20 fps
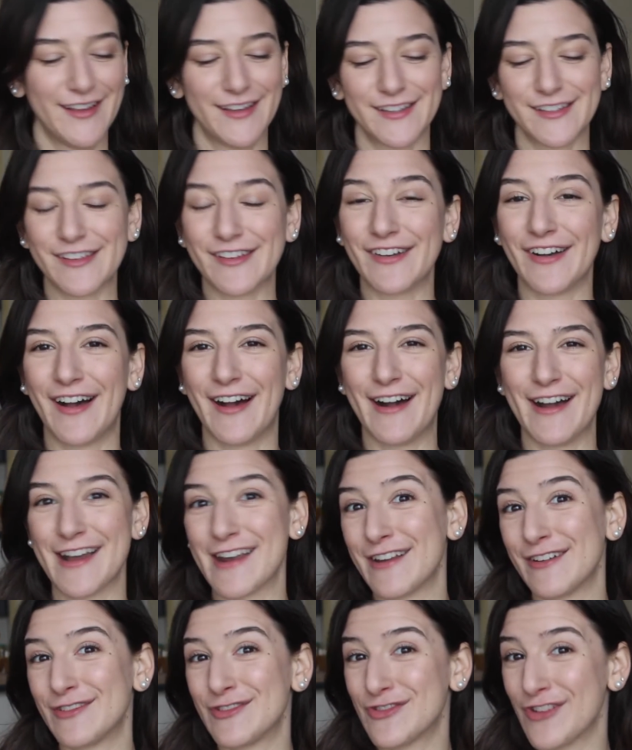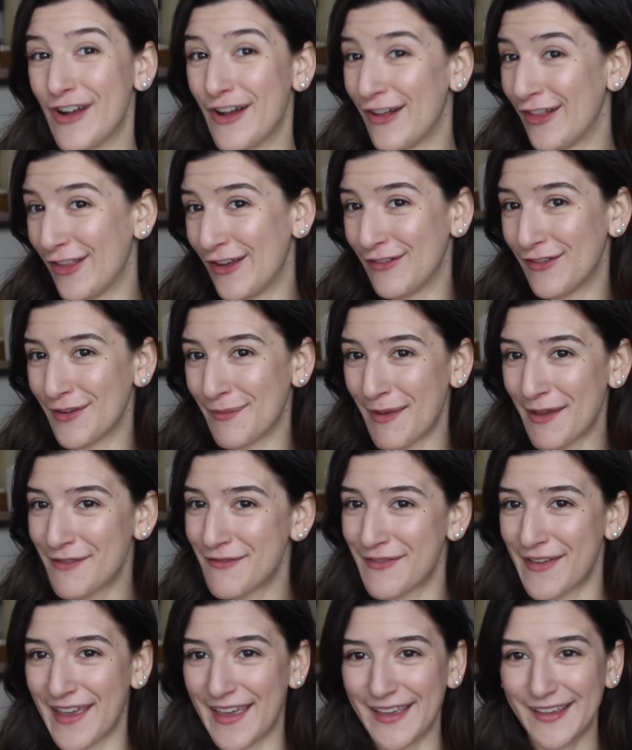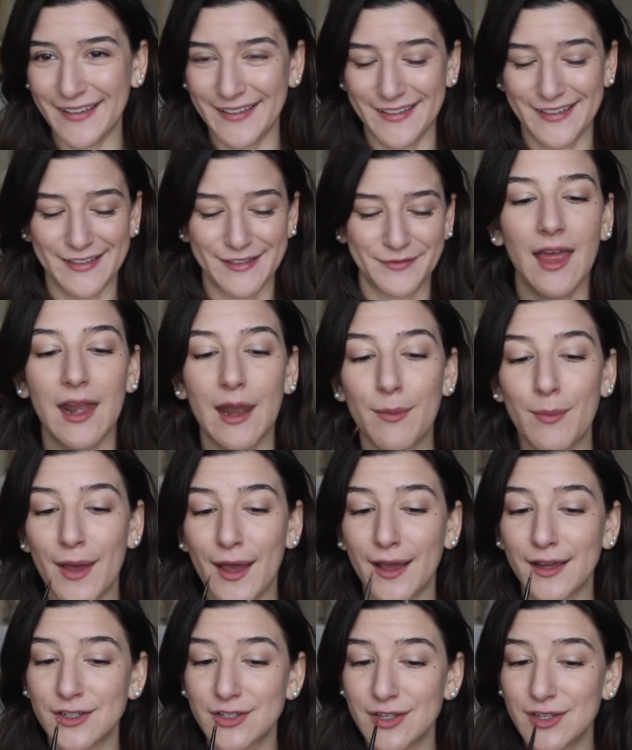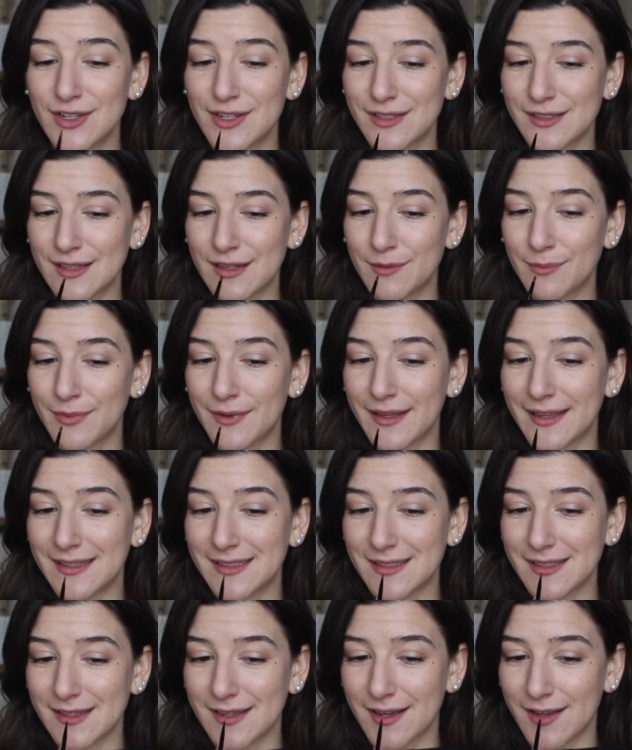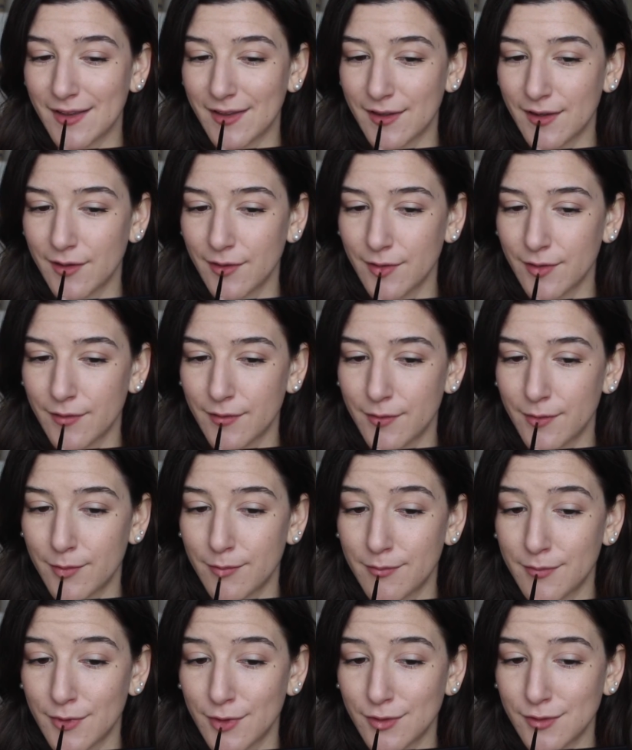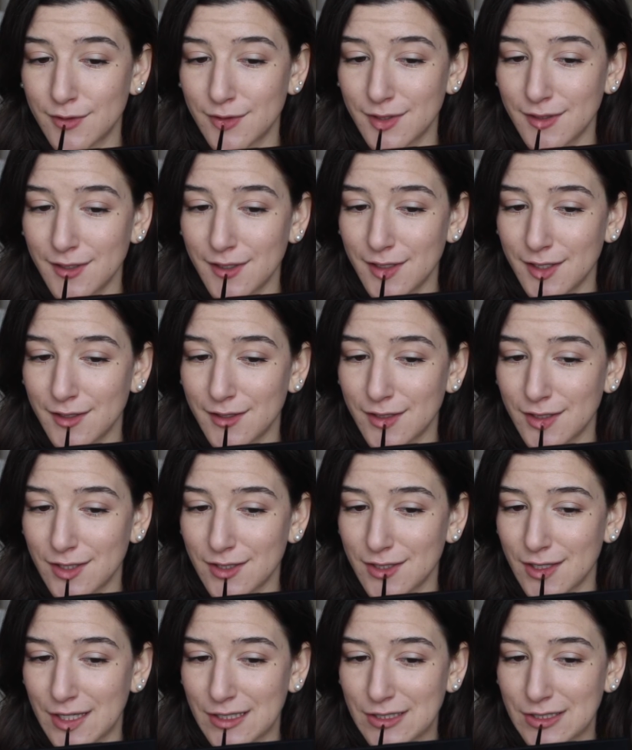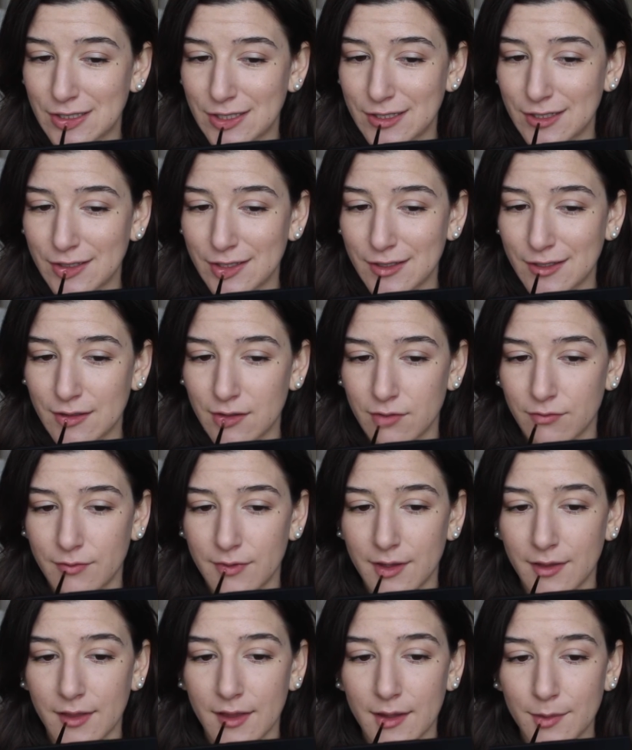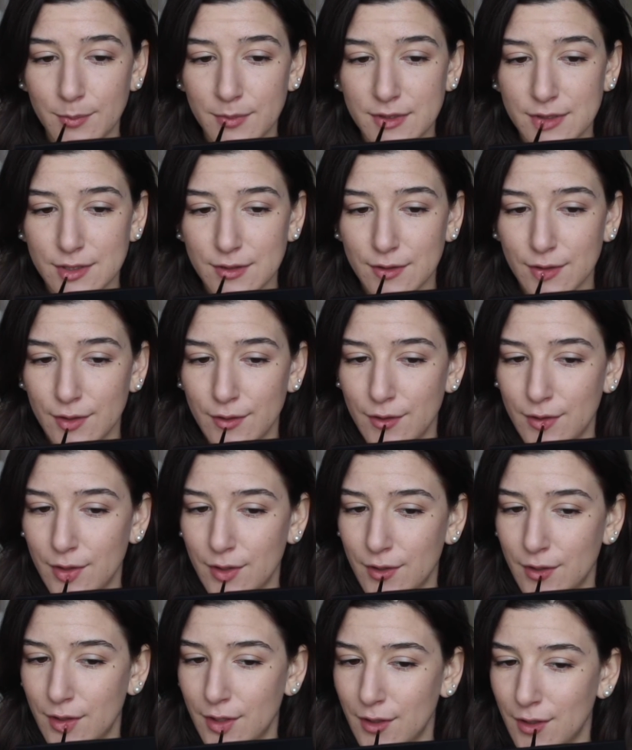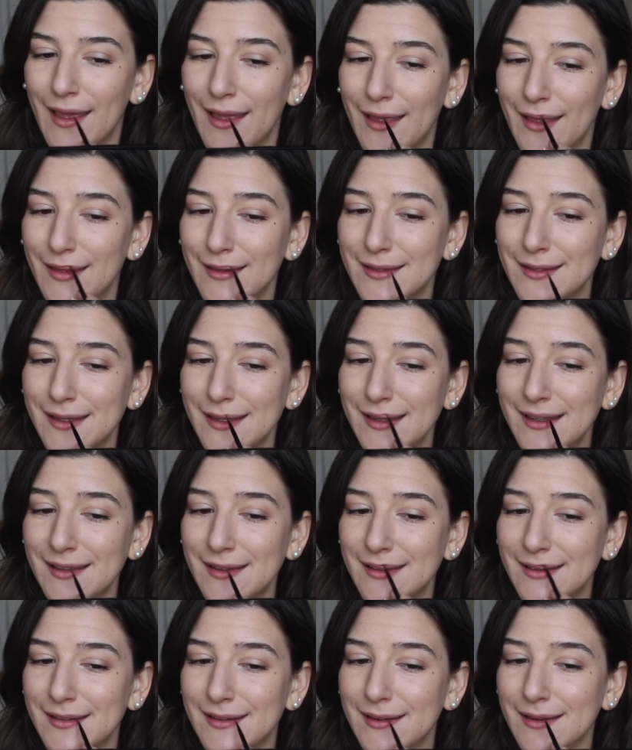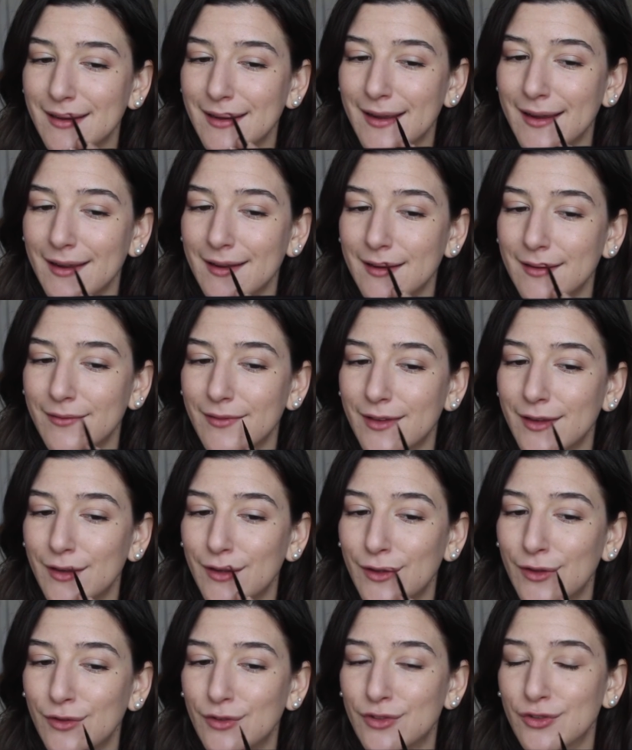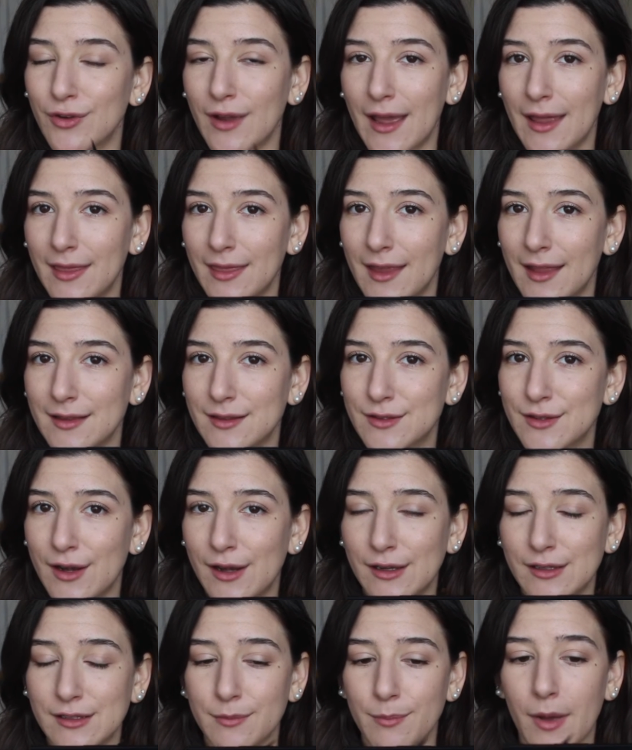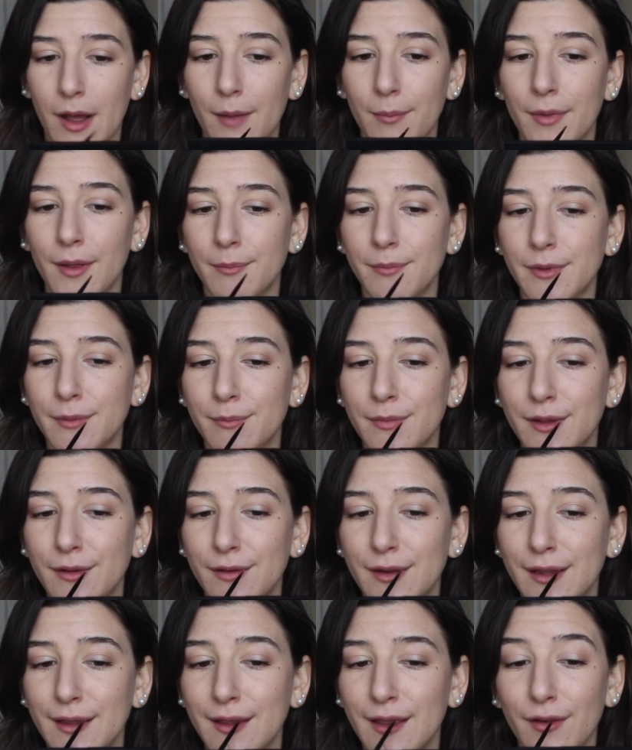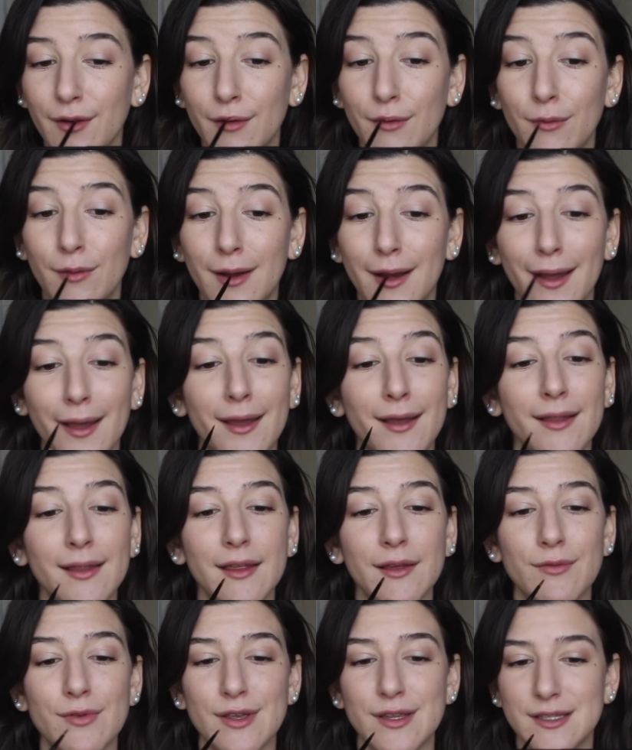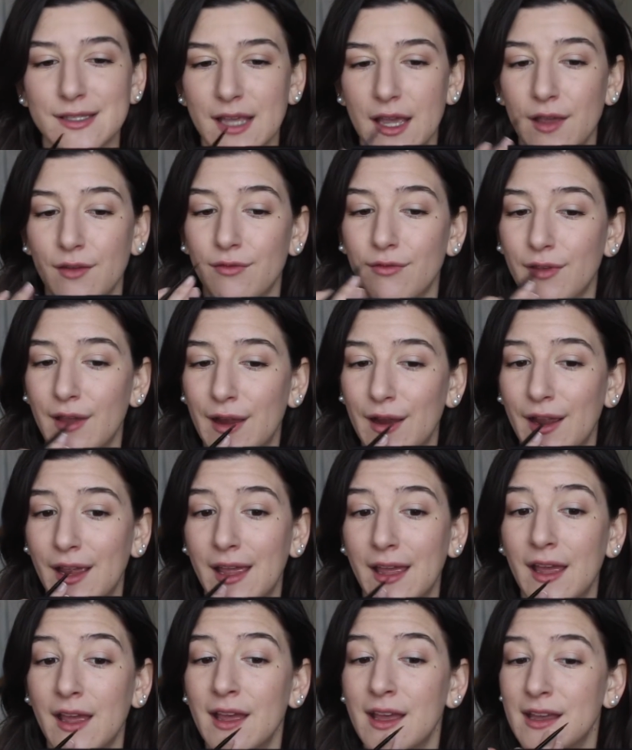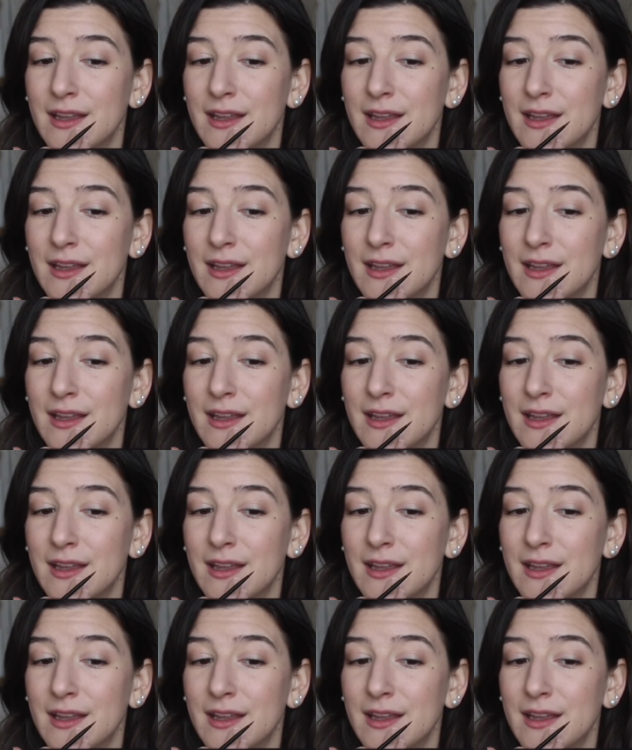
so I don't draw all over my face. And I'm actually just going to place the color mostly in the center of my lips. This is kind of a new trend that's starting to pop up in beauty. For a while, it was like very